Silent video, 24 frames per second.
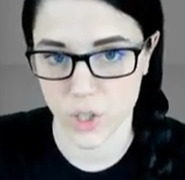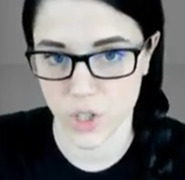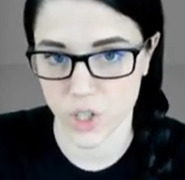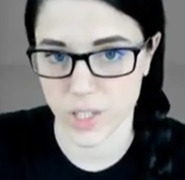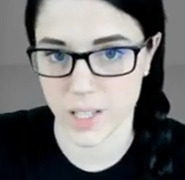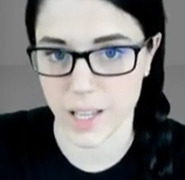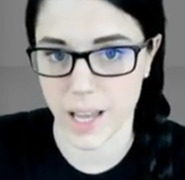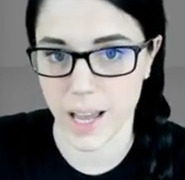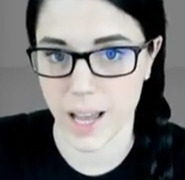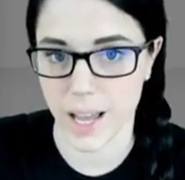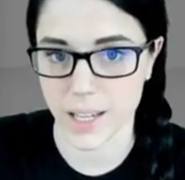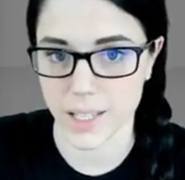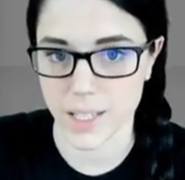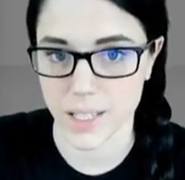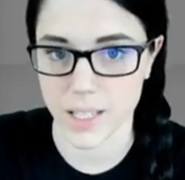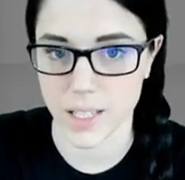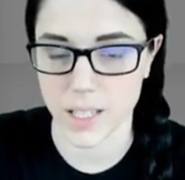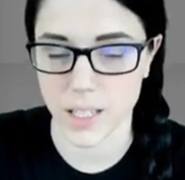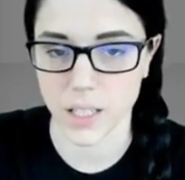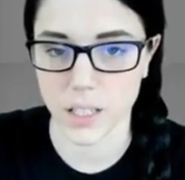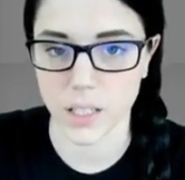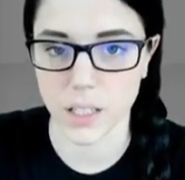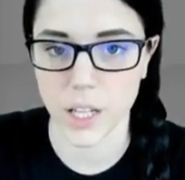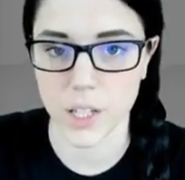So it's just
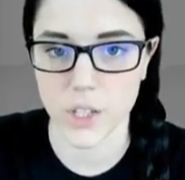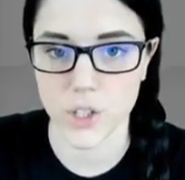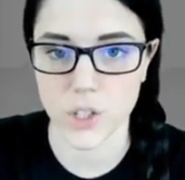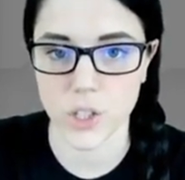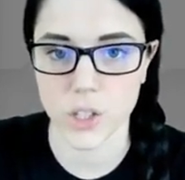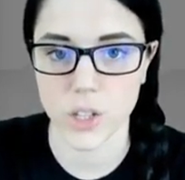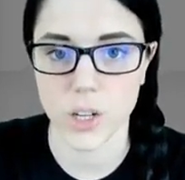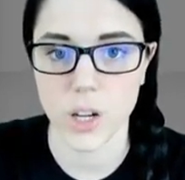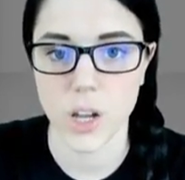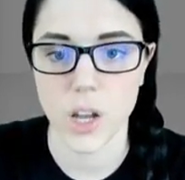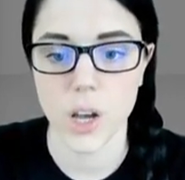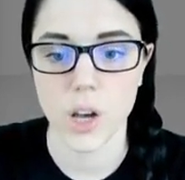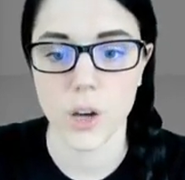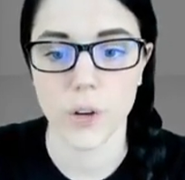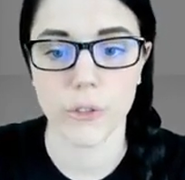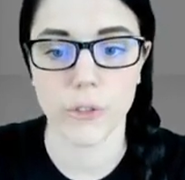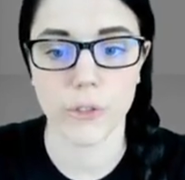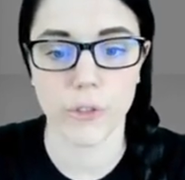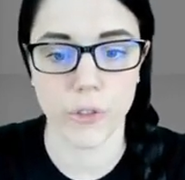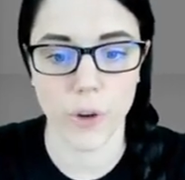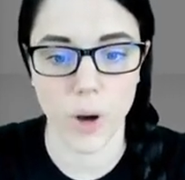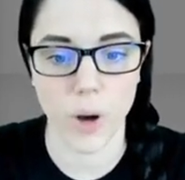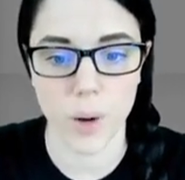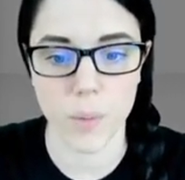accessing the ledger
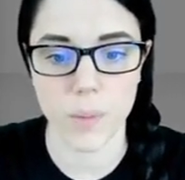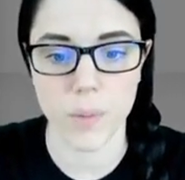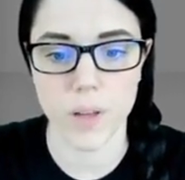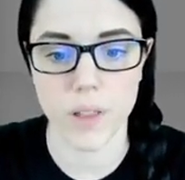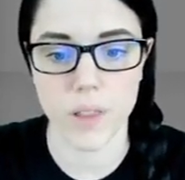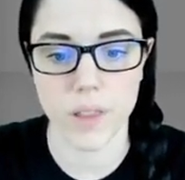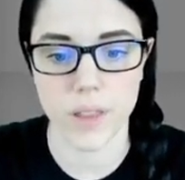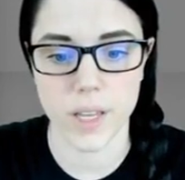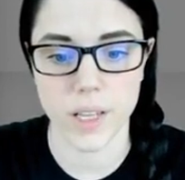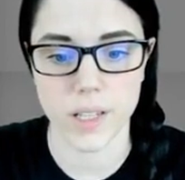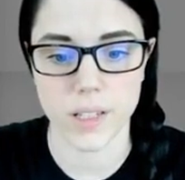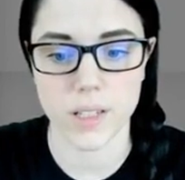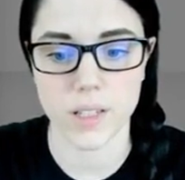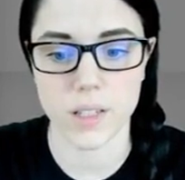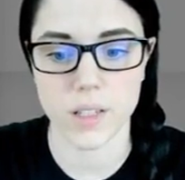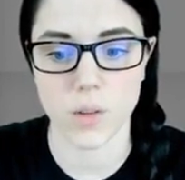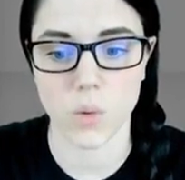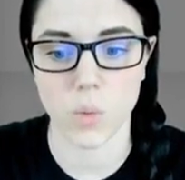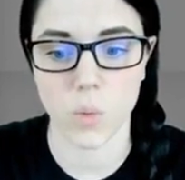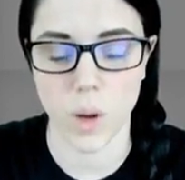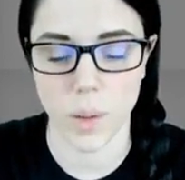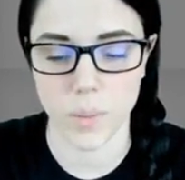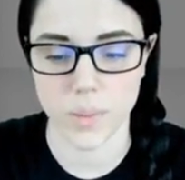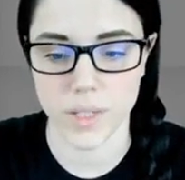from
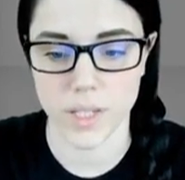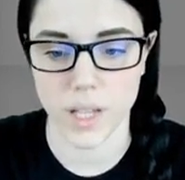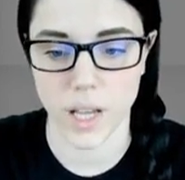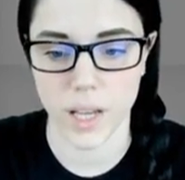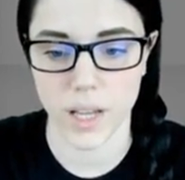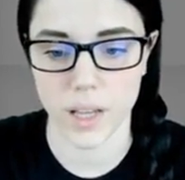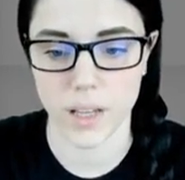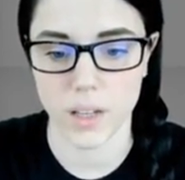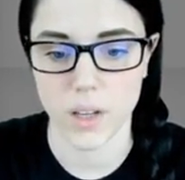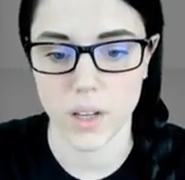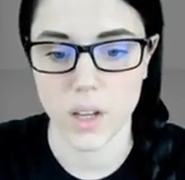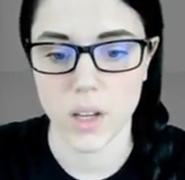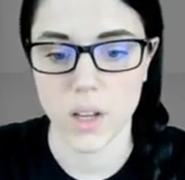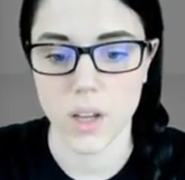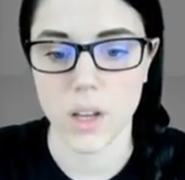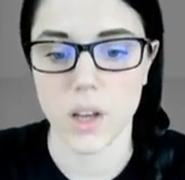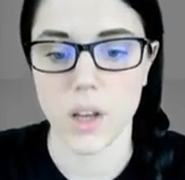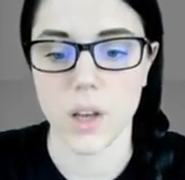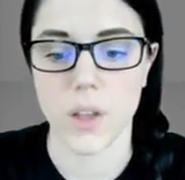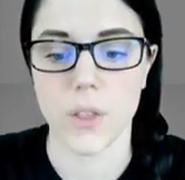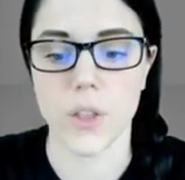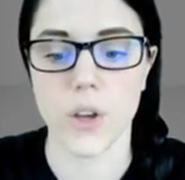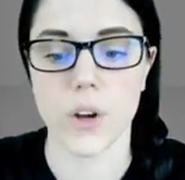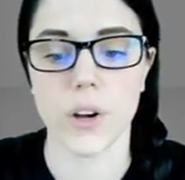this website.
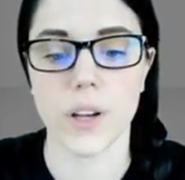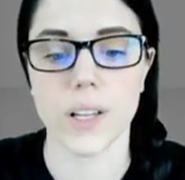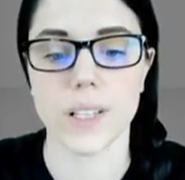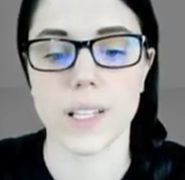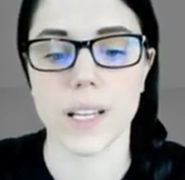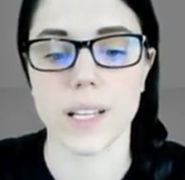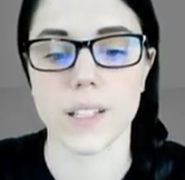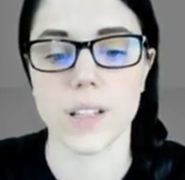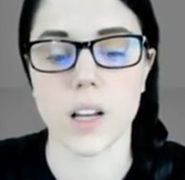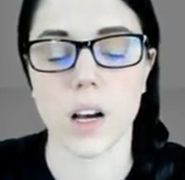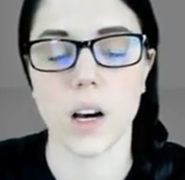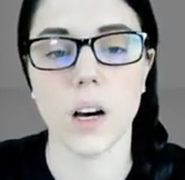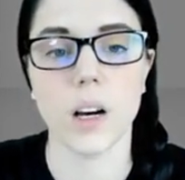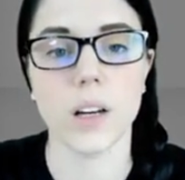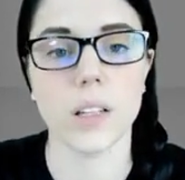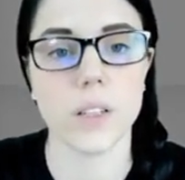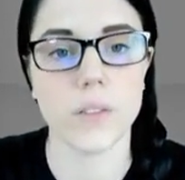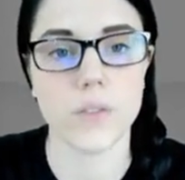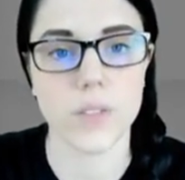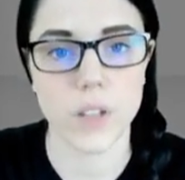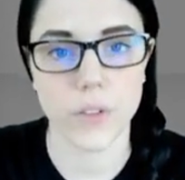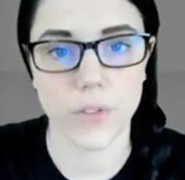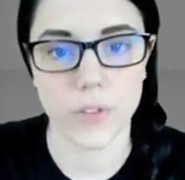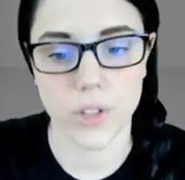There is a
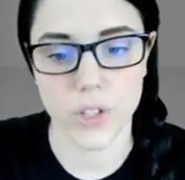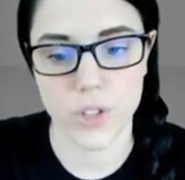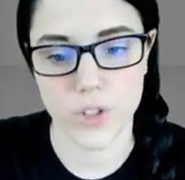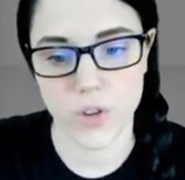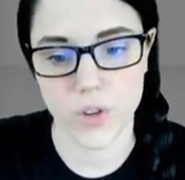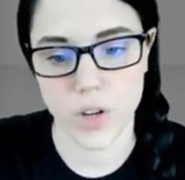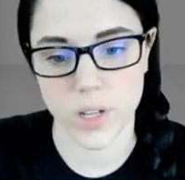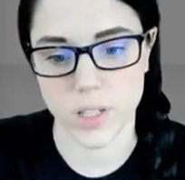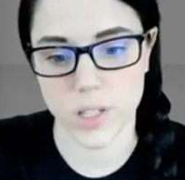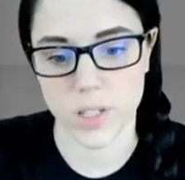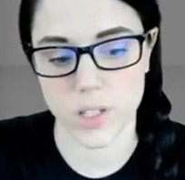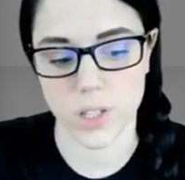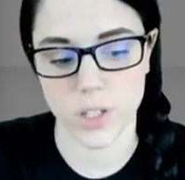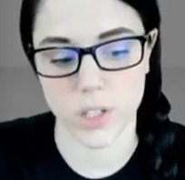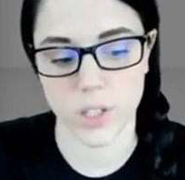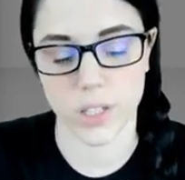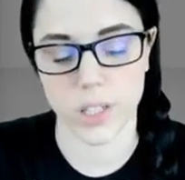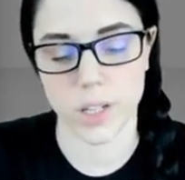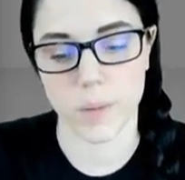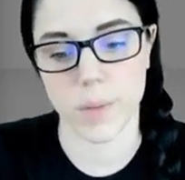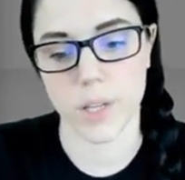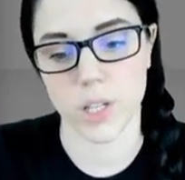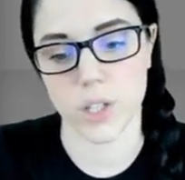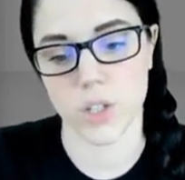ton of different
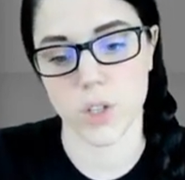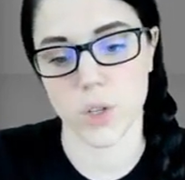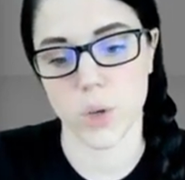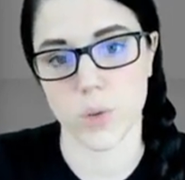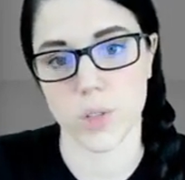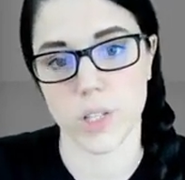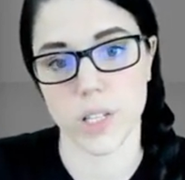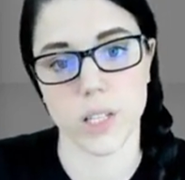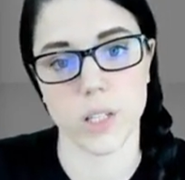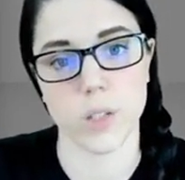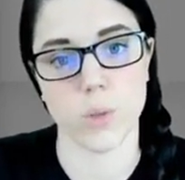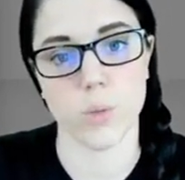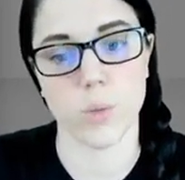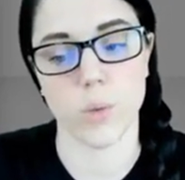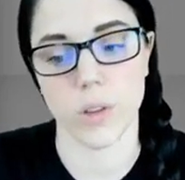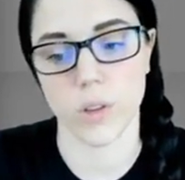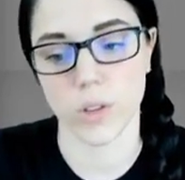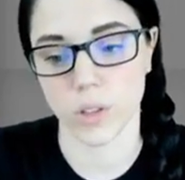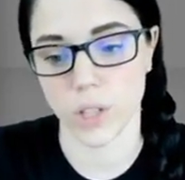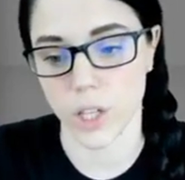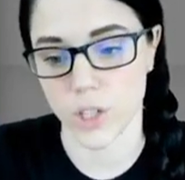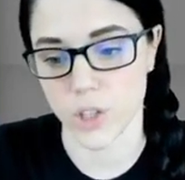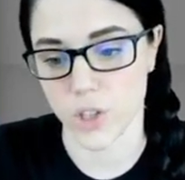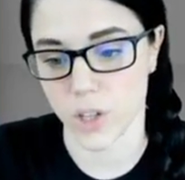addresses that are going to be
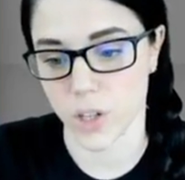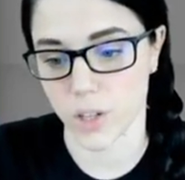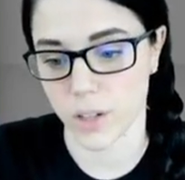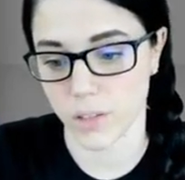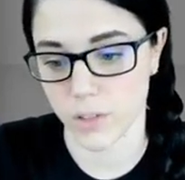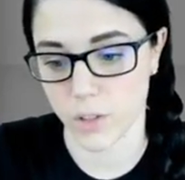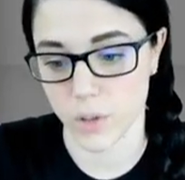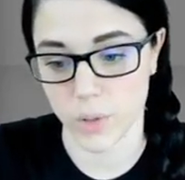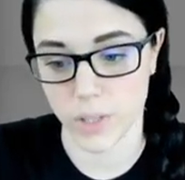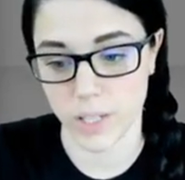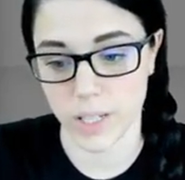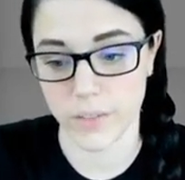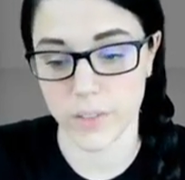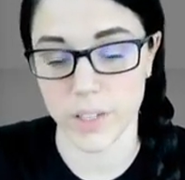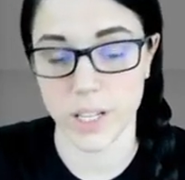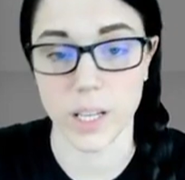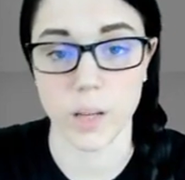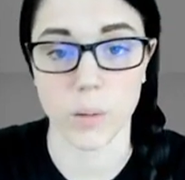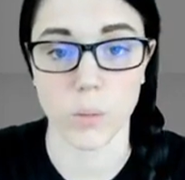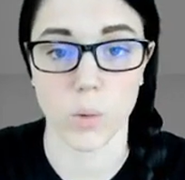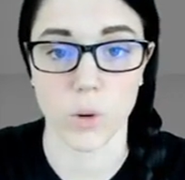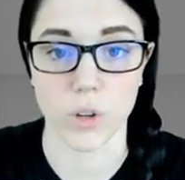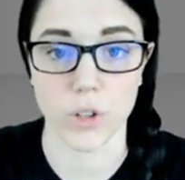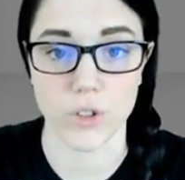associated with your ledger. You
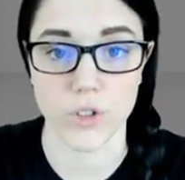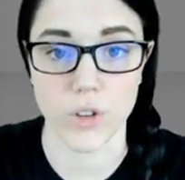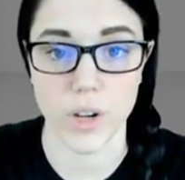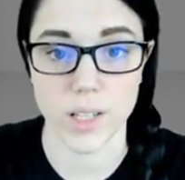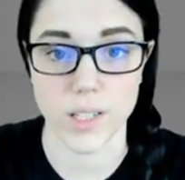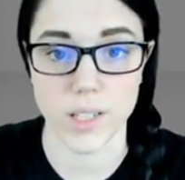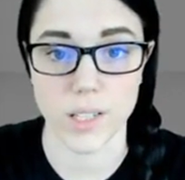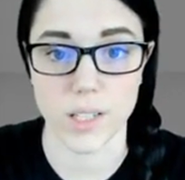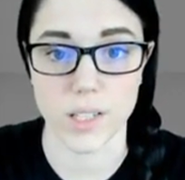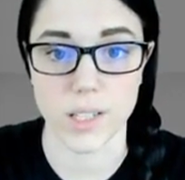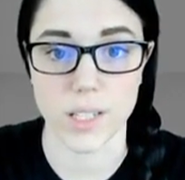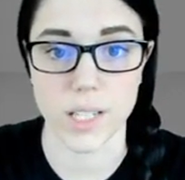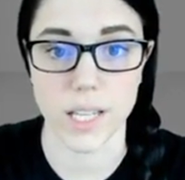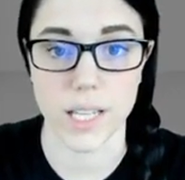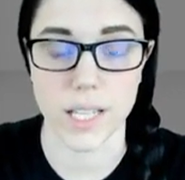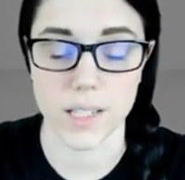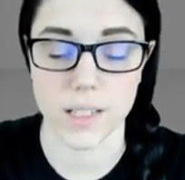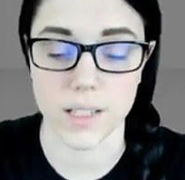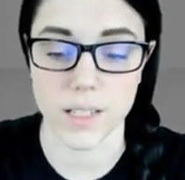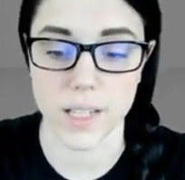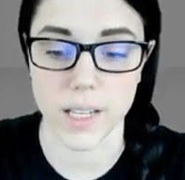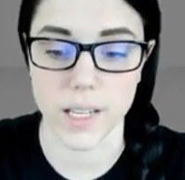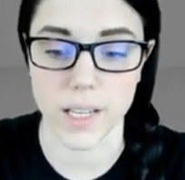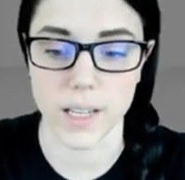can even hit more
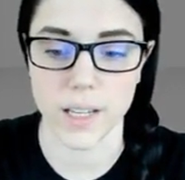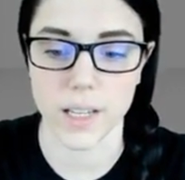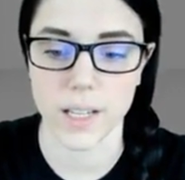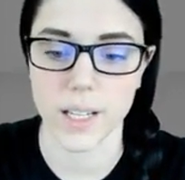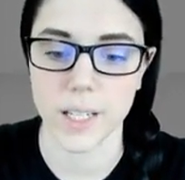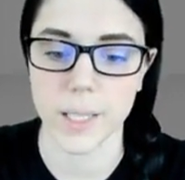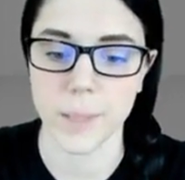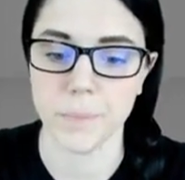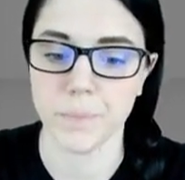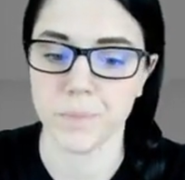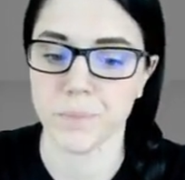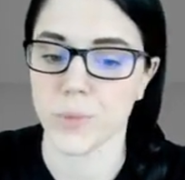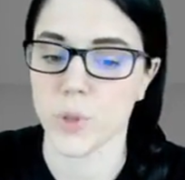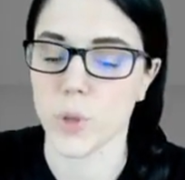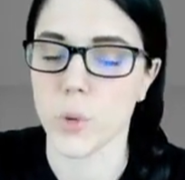addresses and see.